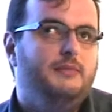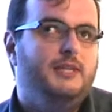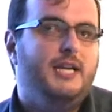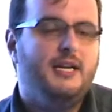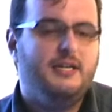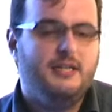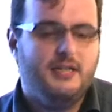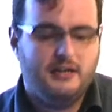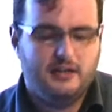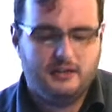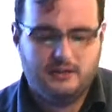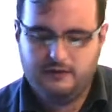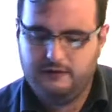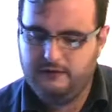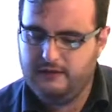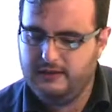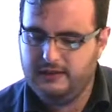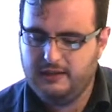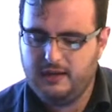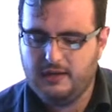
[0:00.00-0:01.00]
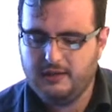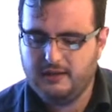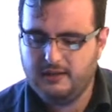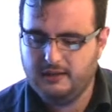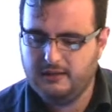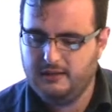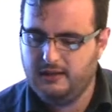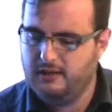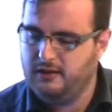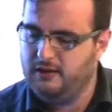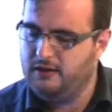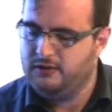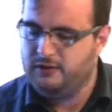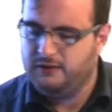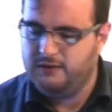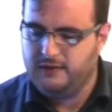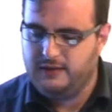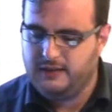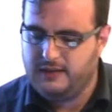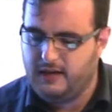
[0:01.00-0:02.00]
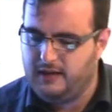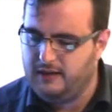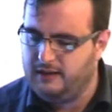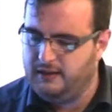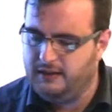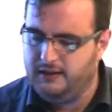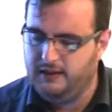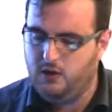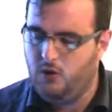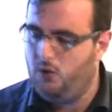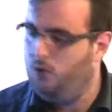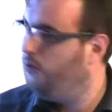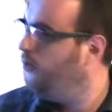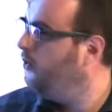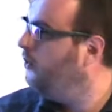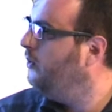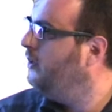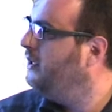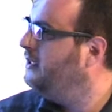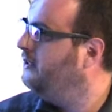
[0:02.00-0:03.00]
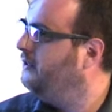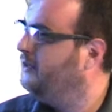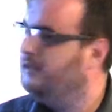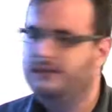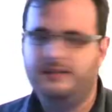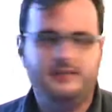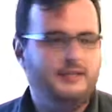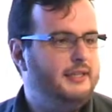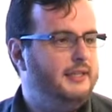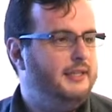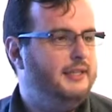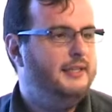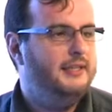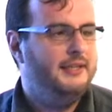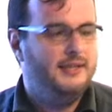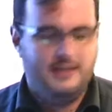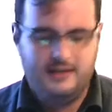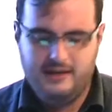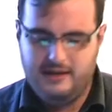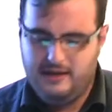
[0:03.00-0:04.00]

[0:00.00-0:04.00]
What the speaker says: 10 years of discussions, 10 years of designing, although, as you can see,